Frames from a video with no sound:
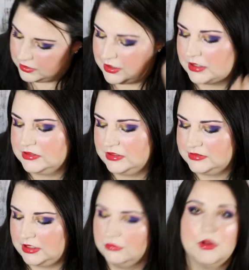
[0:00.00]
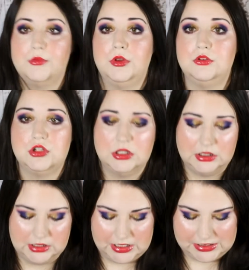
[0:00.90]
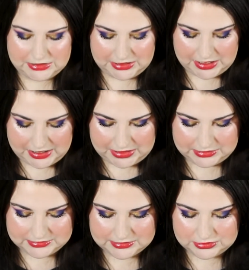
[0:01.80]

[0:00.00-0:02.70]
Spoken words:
The next is a Revolution Candy Haze